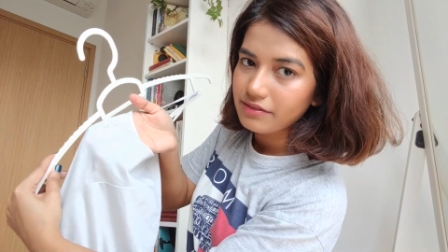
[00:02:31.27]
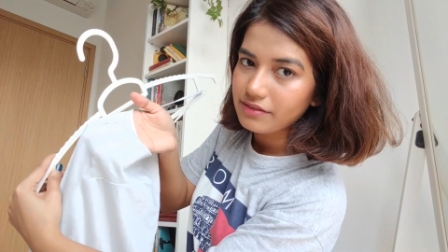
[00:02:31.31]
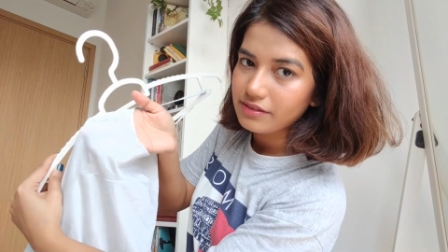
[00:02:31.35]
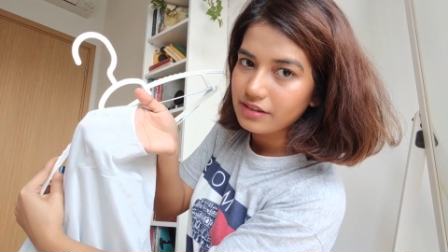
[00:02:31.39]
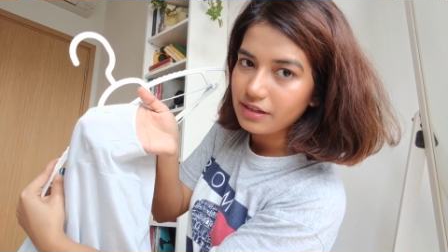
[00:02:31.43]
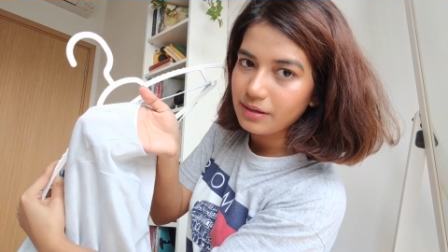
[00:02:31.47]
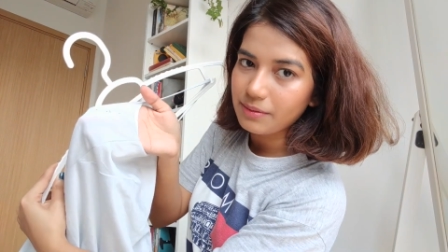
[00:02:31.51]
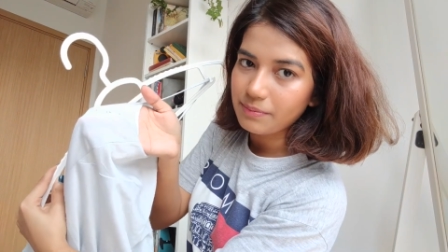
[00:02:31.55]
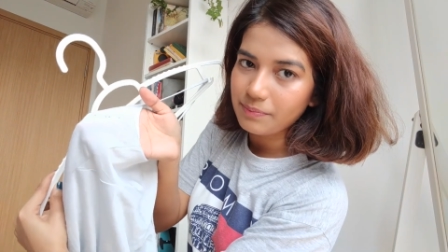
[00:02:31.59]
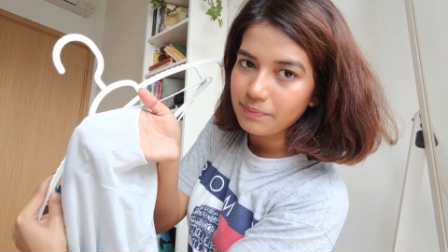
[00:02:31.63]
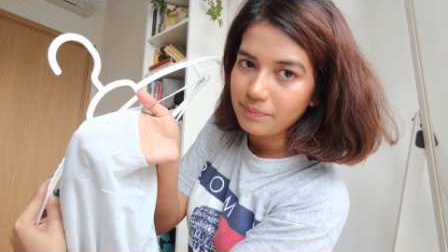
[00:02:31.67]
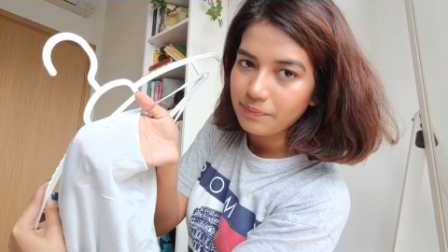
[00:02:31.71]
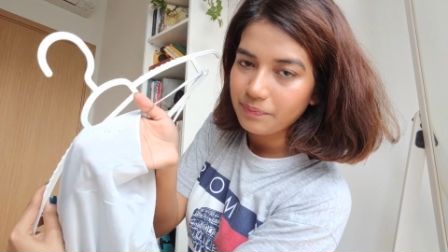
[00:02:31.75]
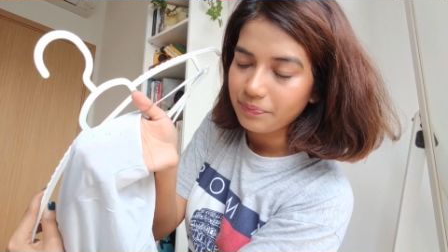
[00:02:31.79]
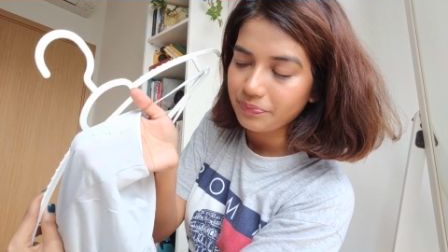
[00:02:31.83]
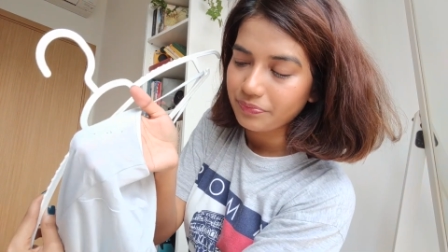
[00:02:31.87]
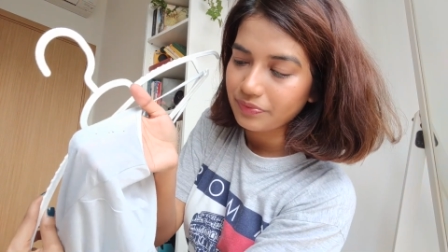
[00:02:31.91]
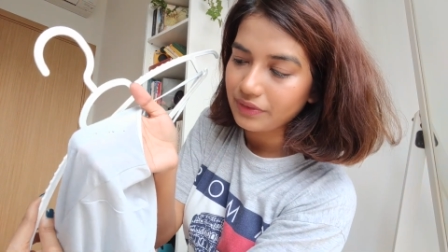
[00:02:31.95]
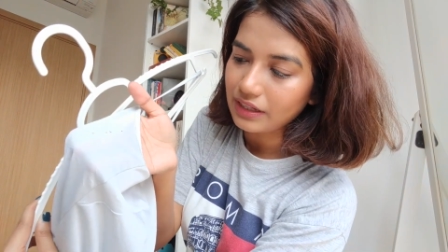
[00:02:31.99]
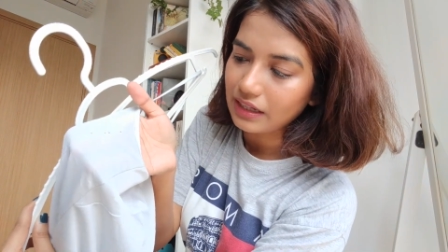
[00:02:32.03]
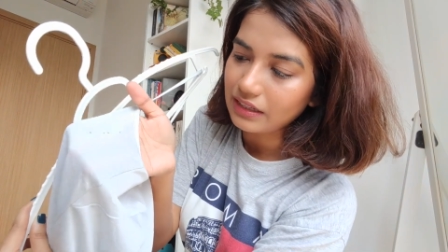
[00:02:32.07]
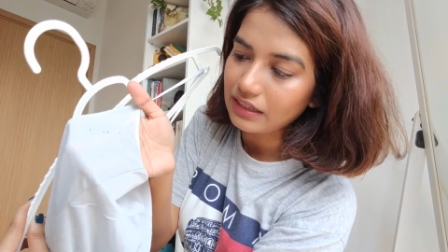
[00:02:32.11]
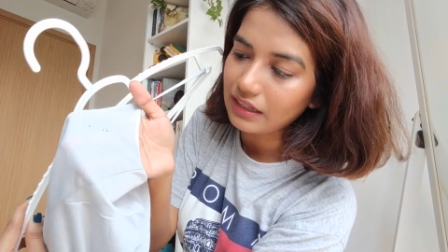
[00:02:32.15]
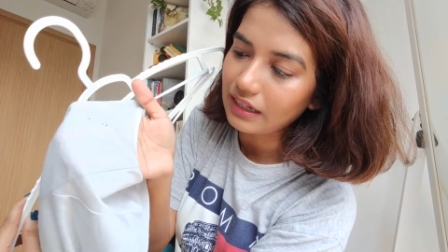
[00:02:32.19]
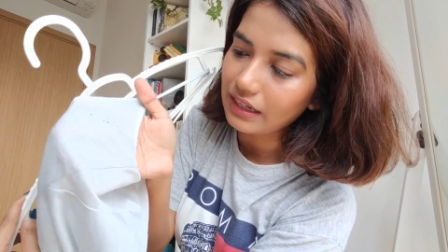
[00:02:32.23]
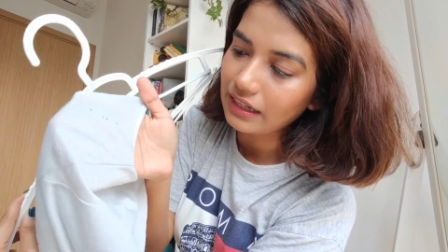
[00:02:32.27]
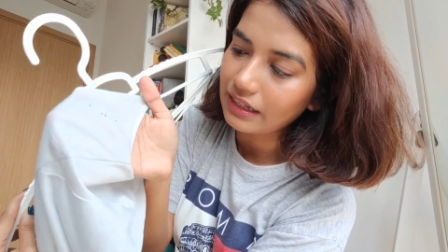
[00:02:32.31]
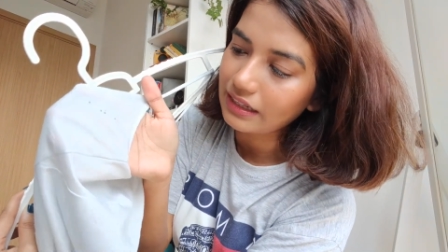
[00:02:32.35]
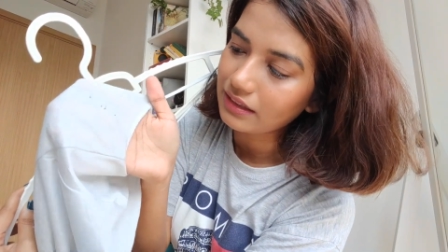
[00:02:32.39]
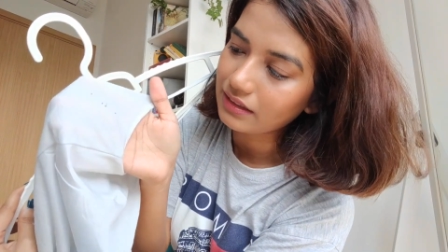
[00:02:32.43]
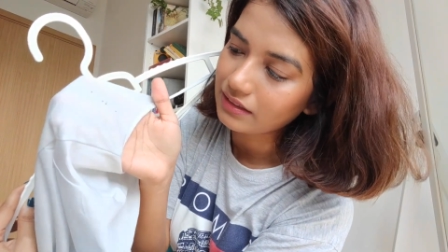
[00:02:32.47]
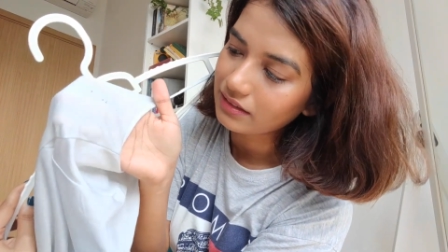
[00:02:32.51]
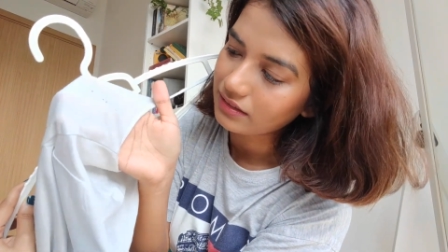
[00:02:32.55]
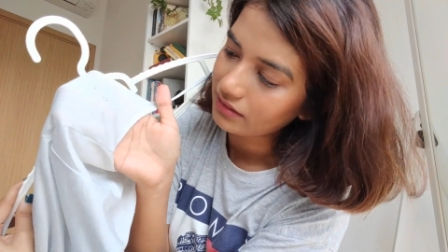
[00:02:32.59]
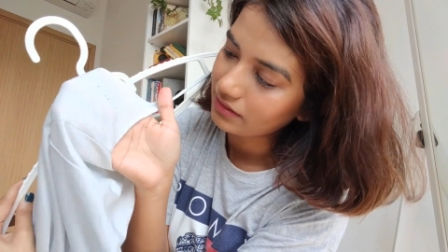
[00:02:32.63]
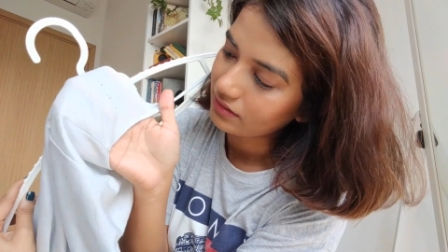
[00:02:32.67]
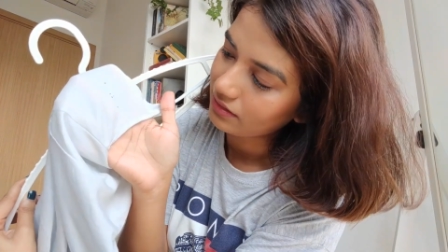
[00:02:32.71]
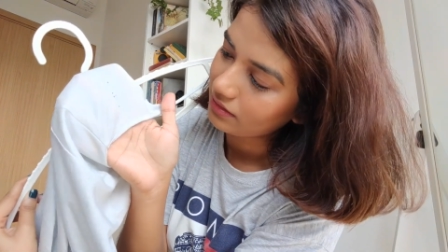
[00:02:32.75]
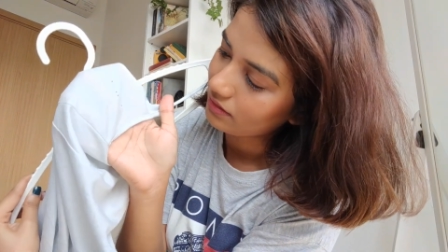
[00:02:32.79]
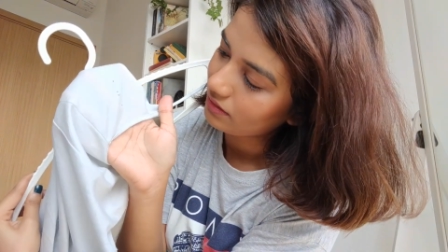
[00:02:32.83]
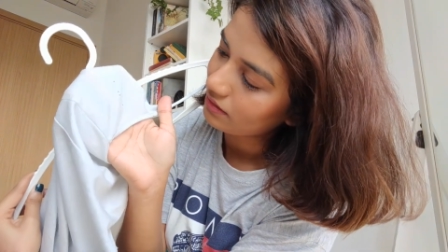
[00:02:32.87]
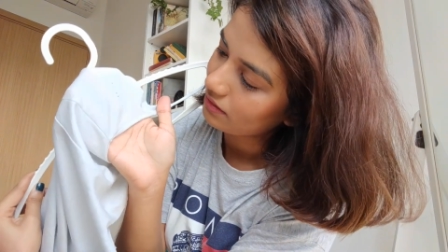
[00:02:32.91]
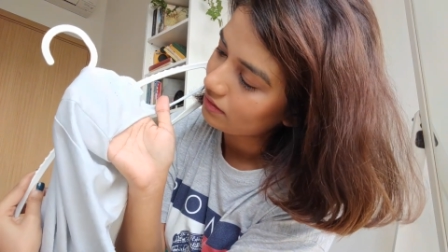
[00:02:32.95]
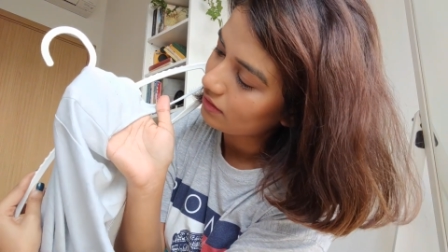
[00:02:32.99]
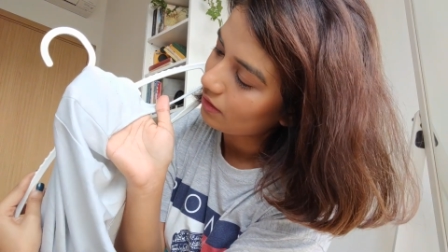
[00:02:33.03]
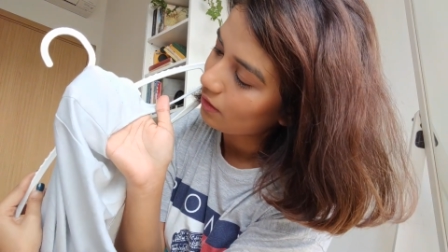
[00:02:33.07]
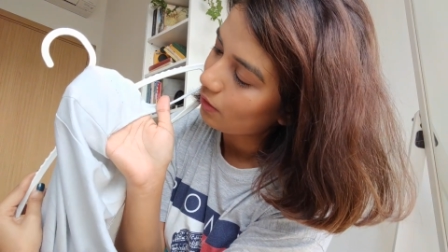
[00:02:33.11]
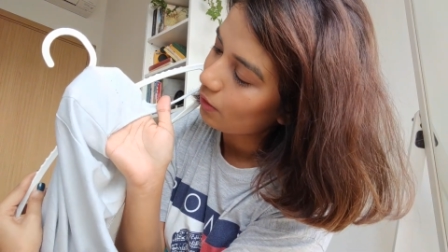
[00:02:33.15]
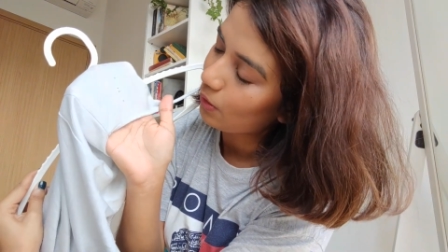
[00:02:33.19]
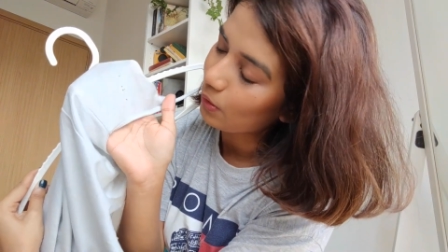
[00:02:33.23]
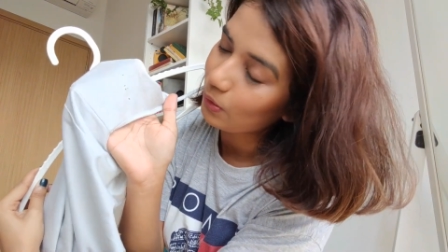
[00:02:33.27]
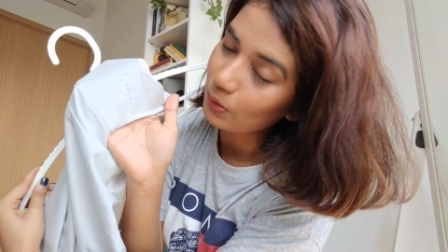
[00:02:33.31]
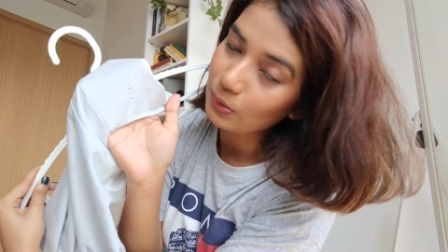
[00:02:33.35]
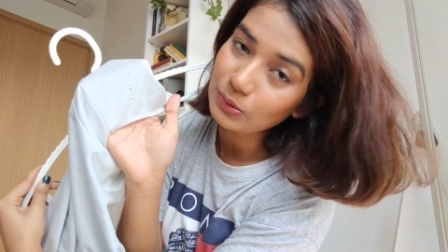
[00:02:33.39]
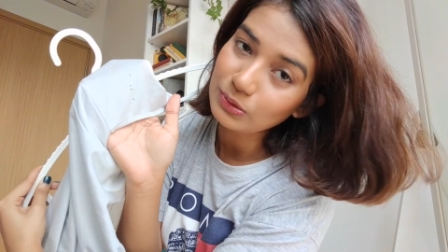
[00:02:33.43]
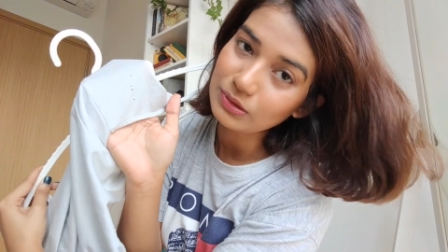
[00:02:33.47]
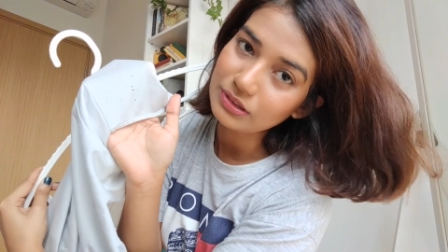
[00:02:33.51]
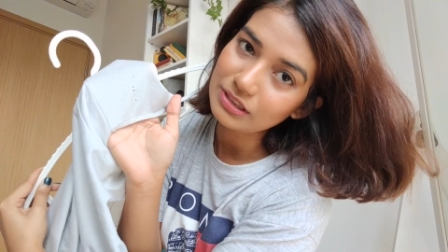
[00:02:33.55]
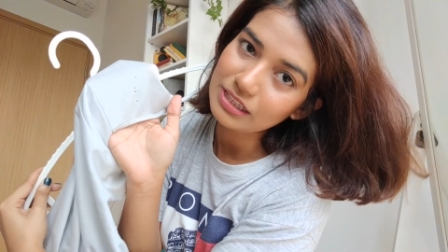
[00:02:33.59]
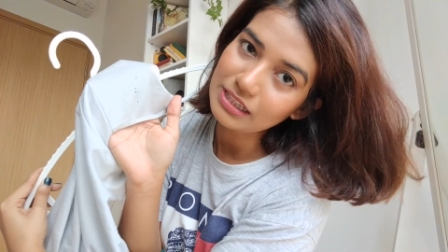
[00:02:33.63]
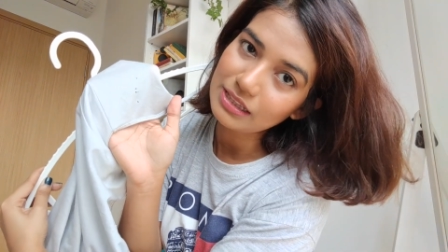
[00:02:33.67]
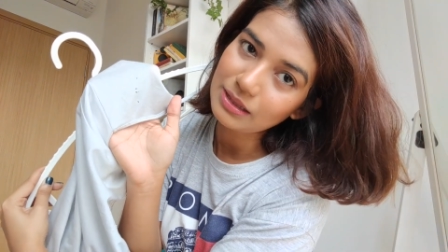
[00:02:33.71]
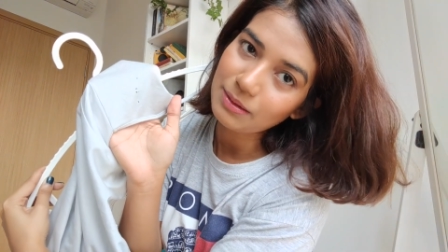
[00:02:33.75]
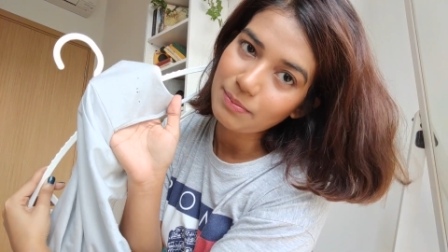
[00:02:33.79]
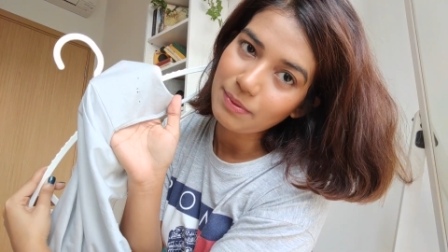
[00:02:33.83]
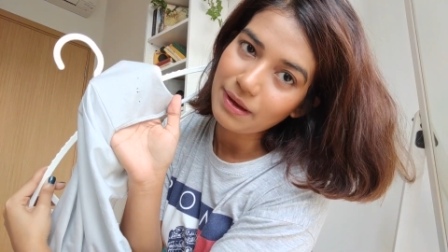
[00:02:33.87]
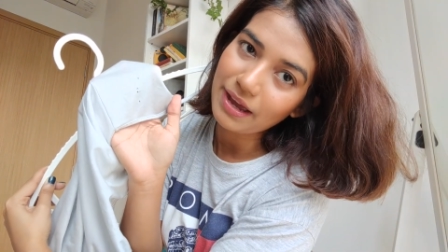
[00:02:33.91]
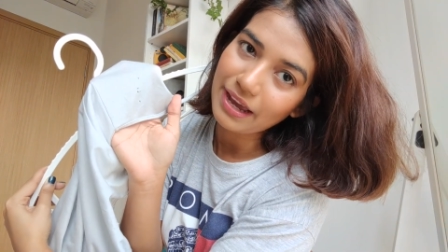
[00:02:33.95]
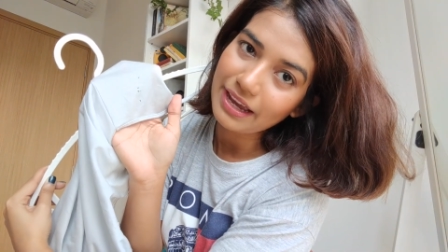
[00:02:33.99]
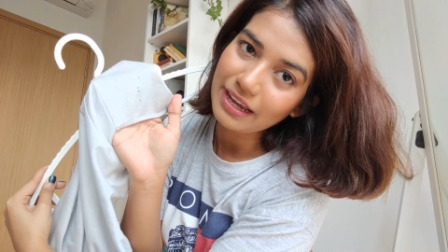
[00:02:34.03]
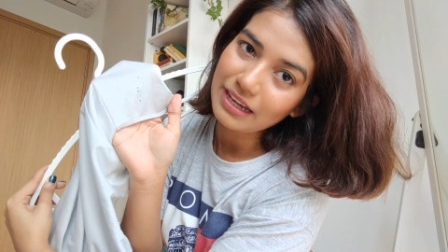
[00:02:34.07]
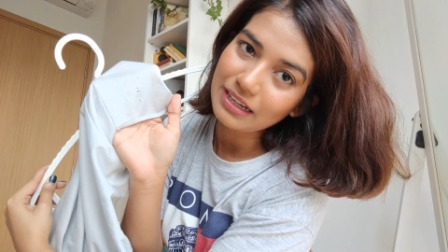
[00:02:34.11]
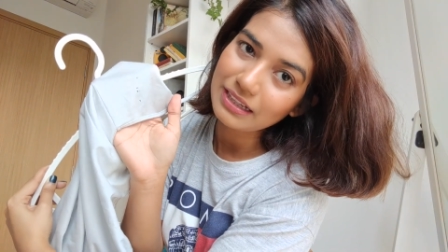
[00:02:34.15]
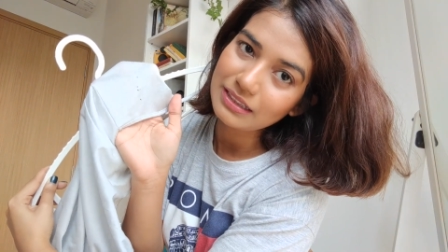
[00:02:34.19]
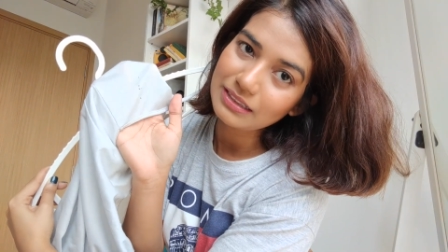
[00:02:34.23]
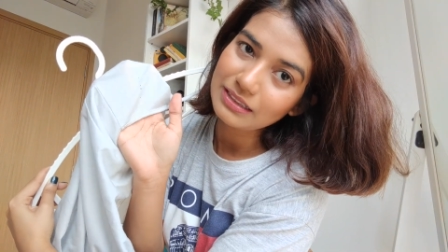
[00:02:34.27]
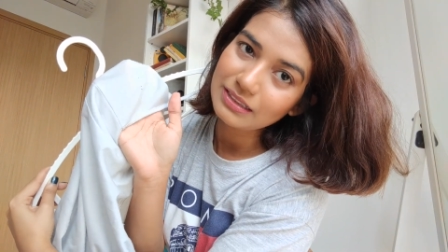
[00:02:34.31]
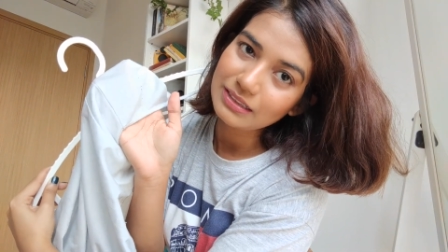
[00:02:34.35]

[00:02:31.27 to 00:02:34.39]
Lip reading: some holes in the back,